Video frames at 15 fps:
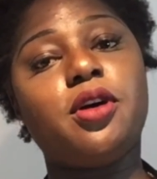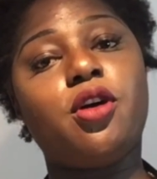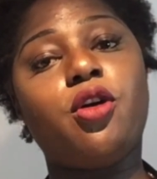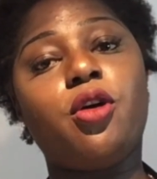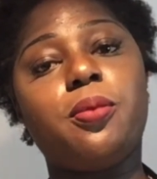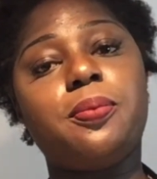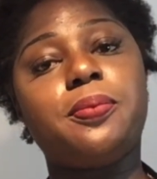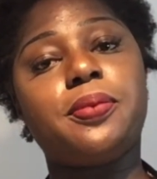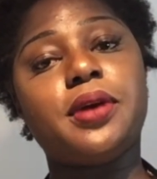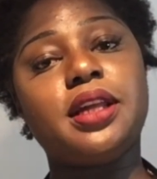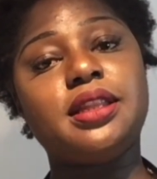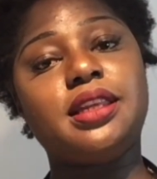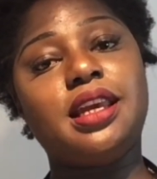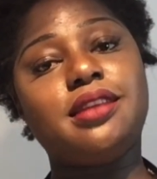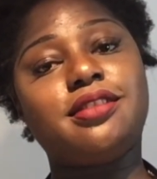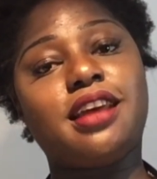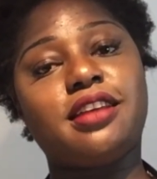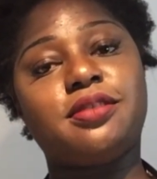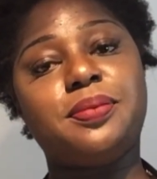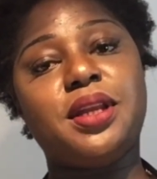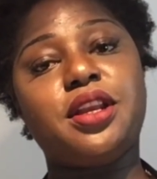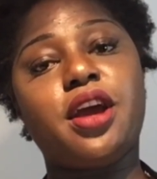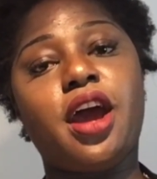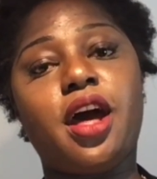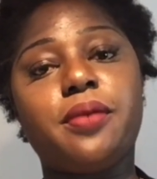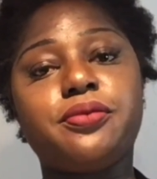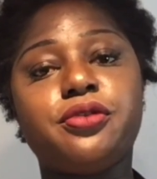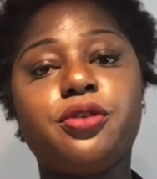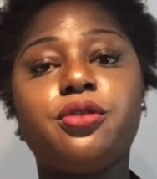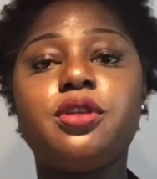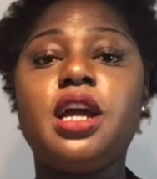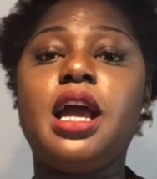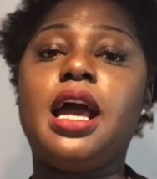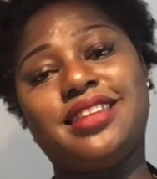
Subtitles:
hope this has been helpful.